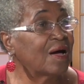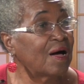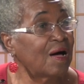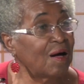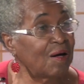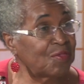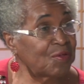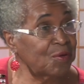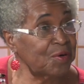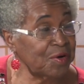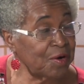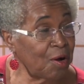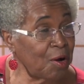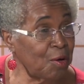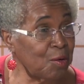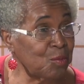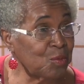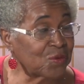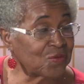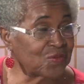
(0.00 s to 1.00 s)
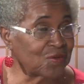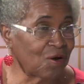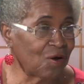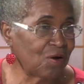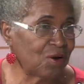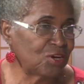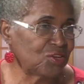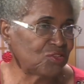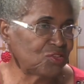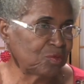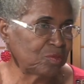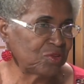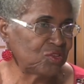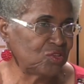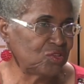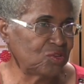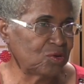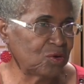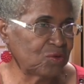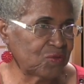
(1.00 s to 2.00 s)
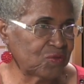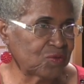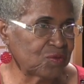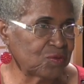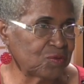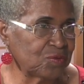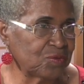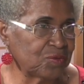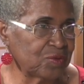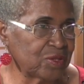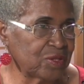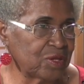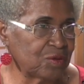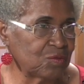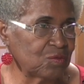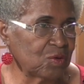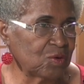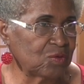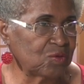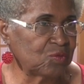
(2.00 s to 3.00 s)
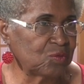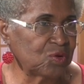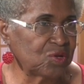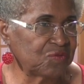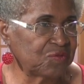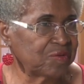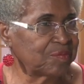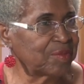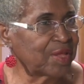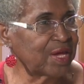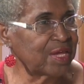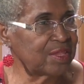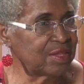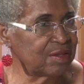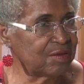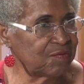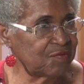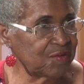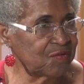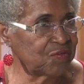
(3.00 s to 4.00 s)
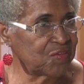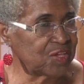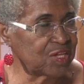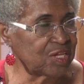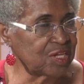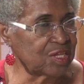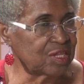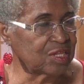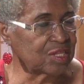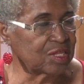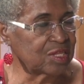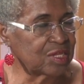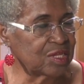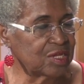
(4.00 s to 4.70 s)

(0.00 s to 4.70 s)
Although her home was Archer, but she taught school in Rosewood from 1915